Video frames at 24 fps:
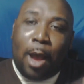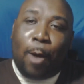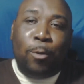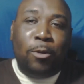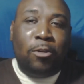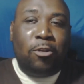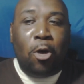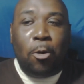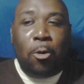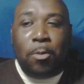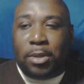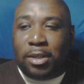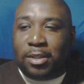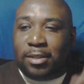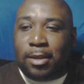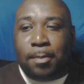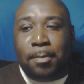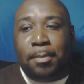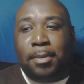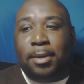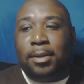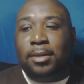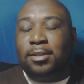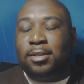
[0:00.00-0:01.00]
I was hoping
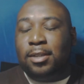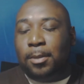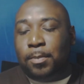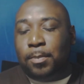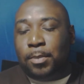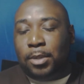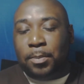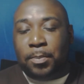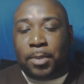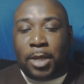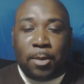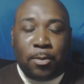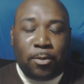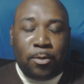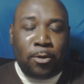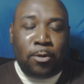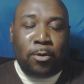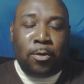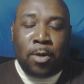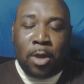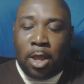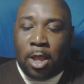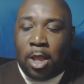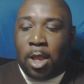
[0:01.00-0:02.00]
some of the
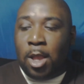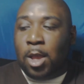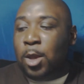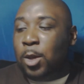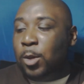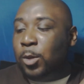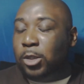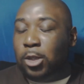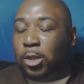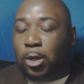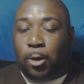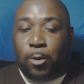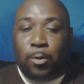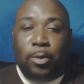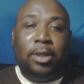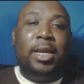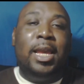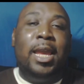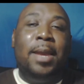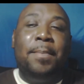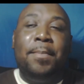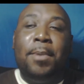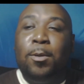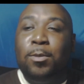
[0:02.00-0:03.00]
people, would have
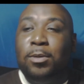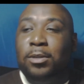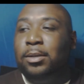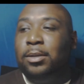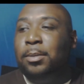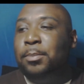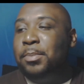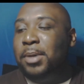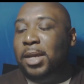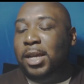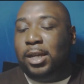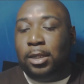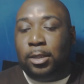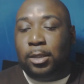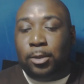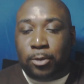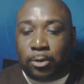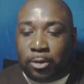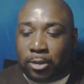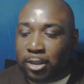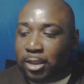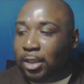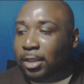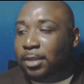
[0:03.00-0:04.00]
came out with some banging
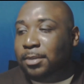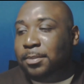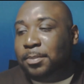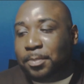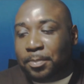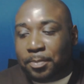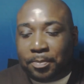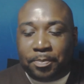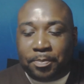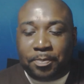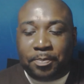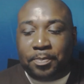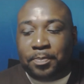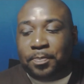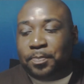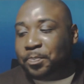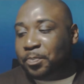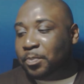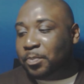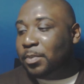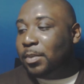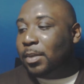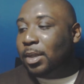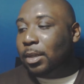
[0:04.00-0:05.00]
new shit.
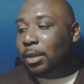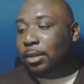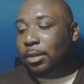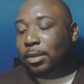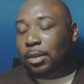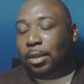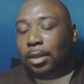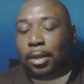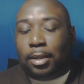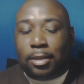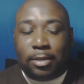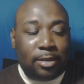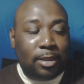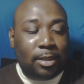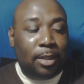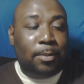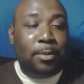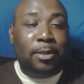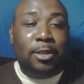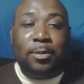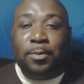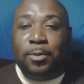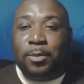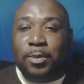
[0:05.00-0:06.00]

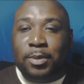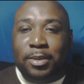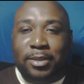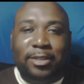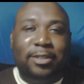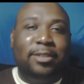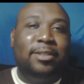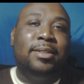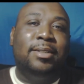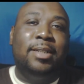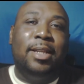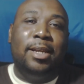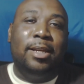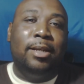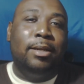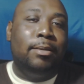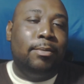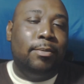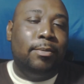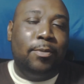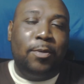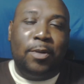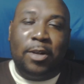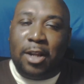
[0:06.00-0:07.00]
Some of them was just
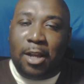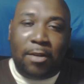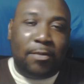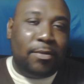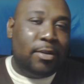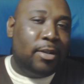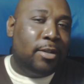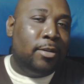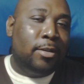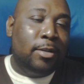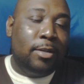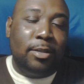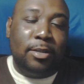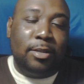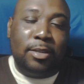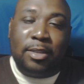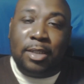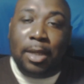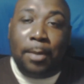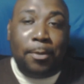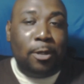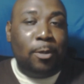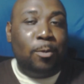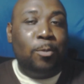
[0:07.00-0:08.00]
like whatever.
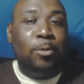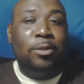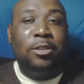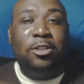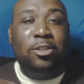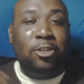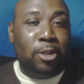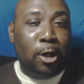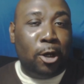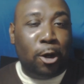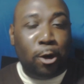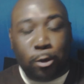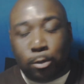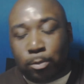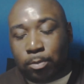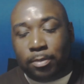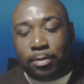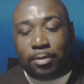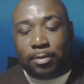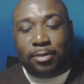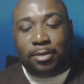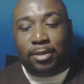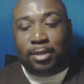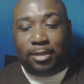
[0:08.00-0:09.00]
Some of them was dope
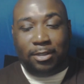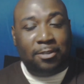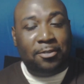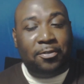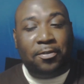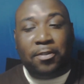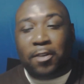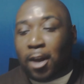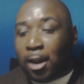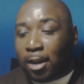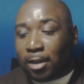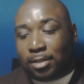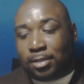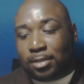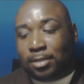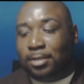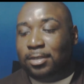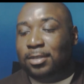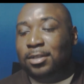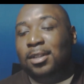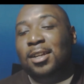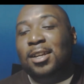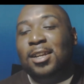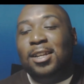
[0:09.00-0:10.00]
as fuck.
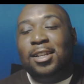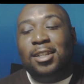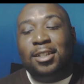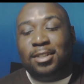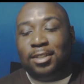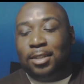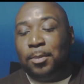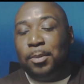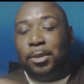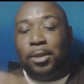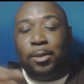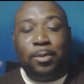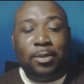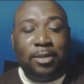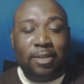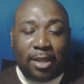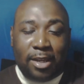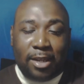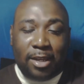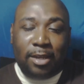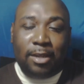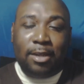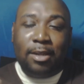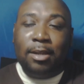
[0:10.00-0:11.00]
Some of them was
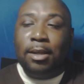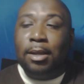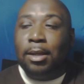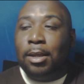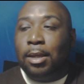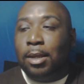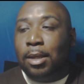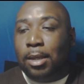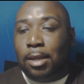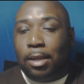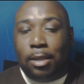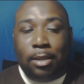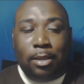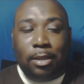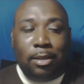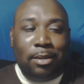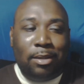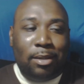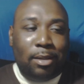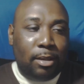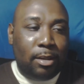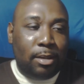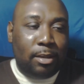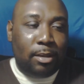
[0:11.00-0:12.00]
like,
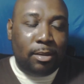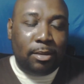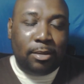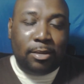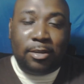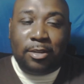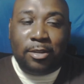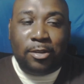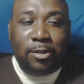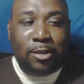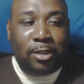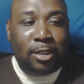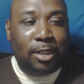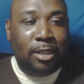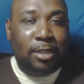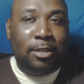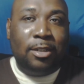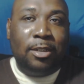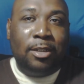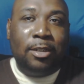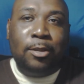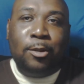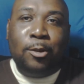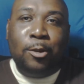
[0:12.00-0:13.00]

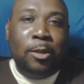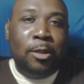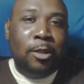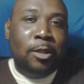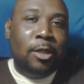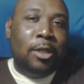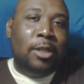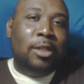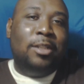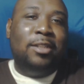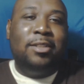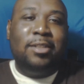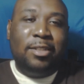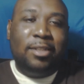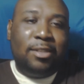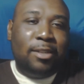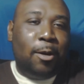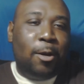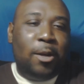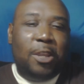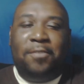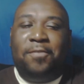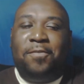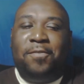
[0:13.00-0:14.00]
if this
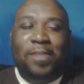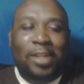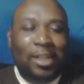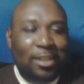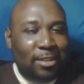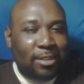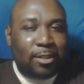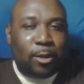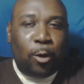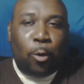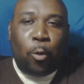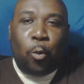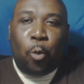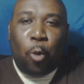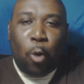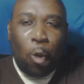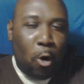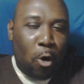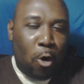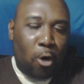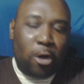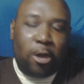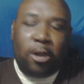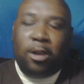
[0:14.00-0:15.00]
is a
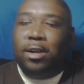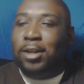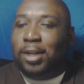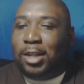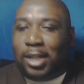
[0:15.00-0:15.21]
war